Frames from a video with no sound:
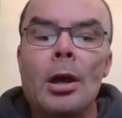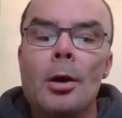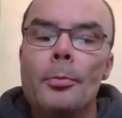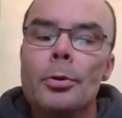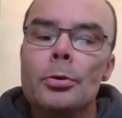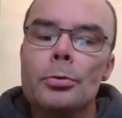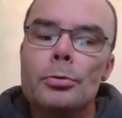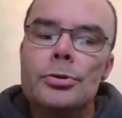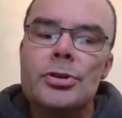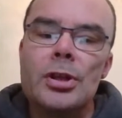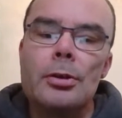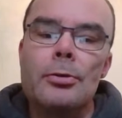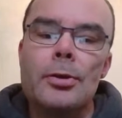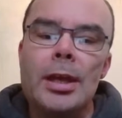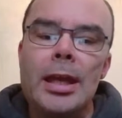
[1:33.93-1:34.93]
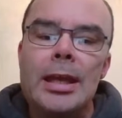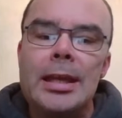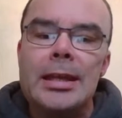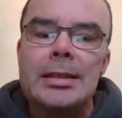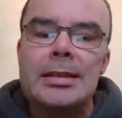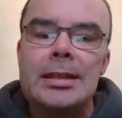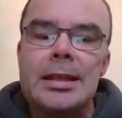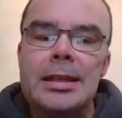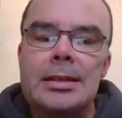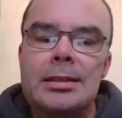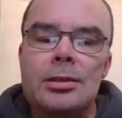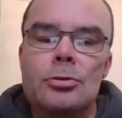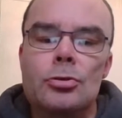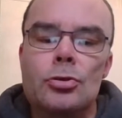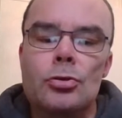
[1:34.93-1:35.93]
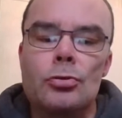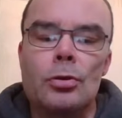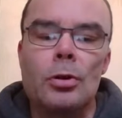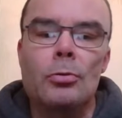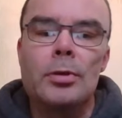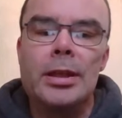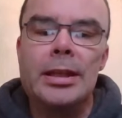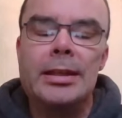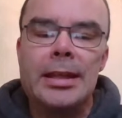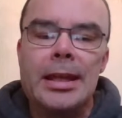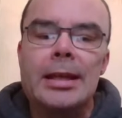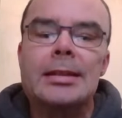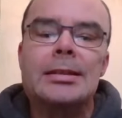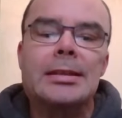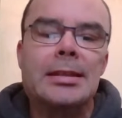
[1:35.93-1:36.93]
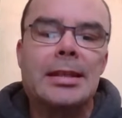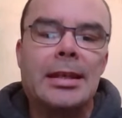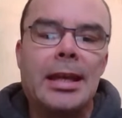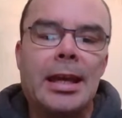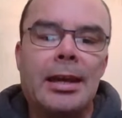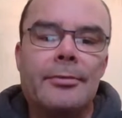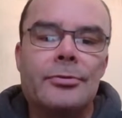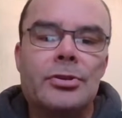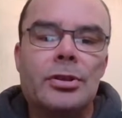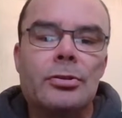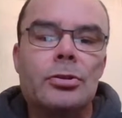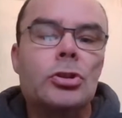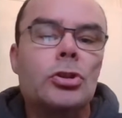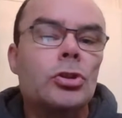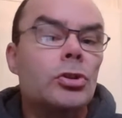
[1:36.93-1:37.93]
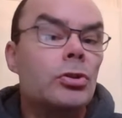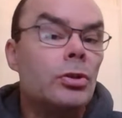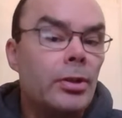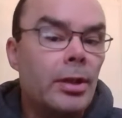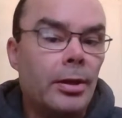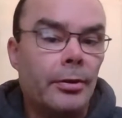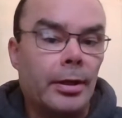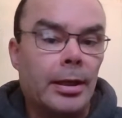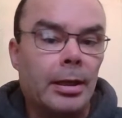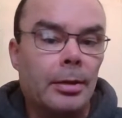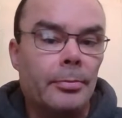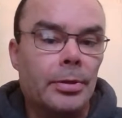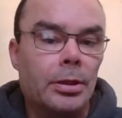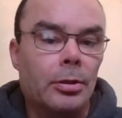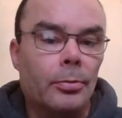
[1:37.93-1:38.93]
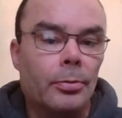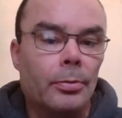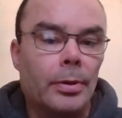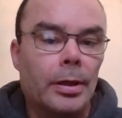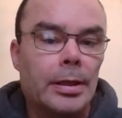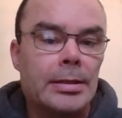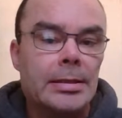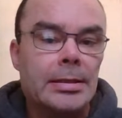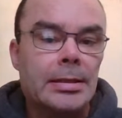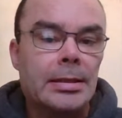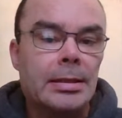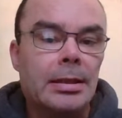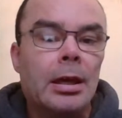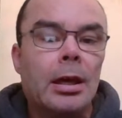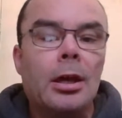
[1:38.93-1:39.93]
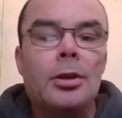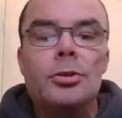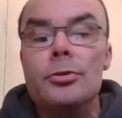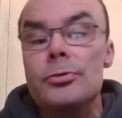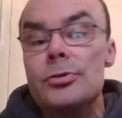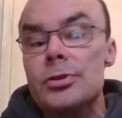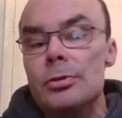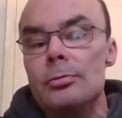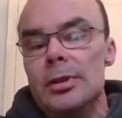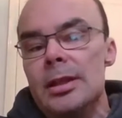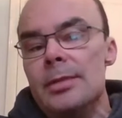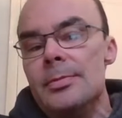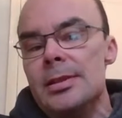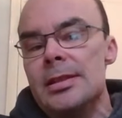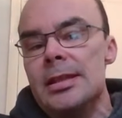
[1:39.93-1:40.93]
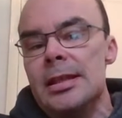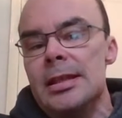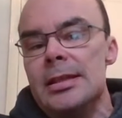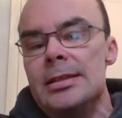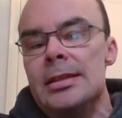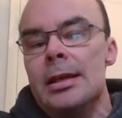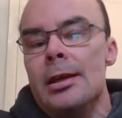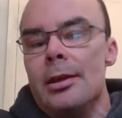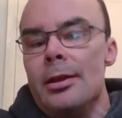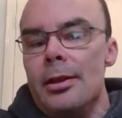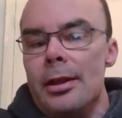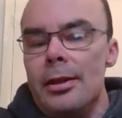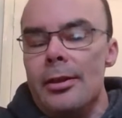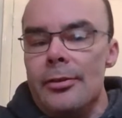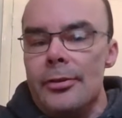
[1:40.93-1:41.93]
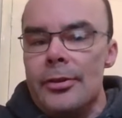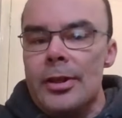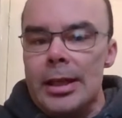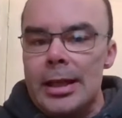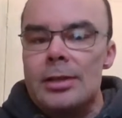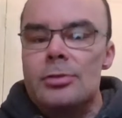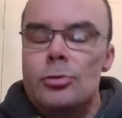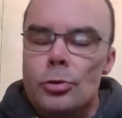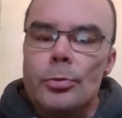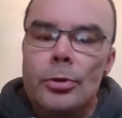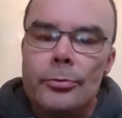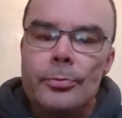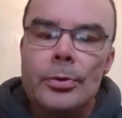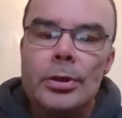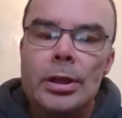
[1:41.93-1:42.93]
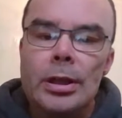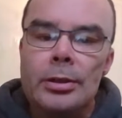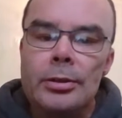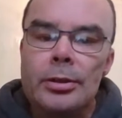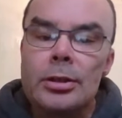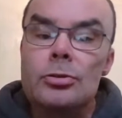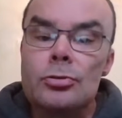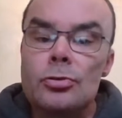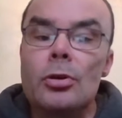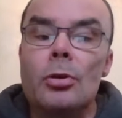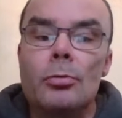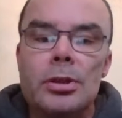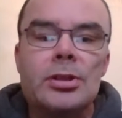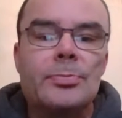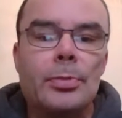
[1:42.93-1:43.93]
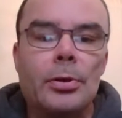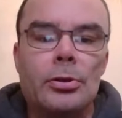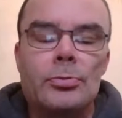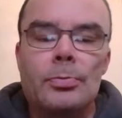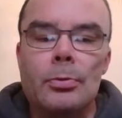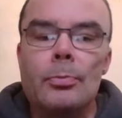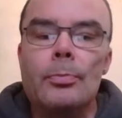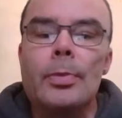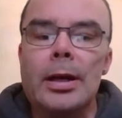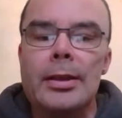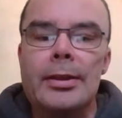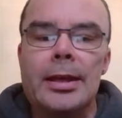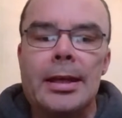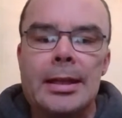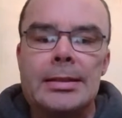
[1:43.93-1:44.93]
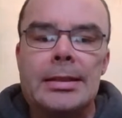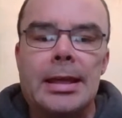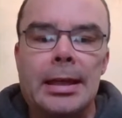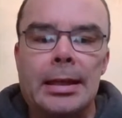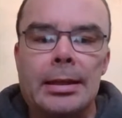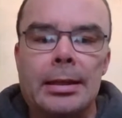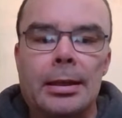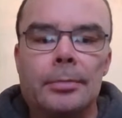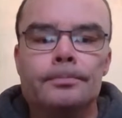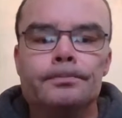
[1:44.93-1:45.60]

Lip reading: but also it is controlling the access they have so that should their account be compromised, you've still limited the lateral movement and the control that is possible by that attacker.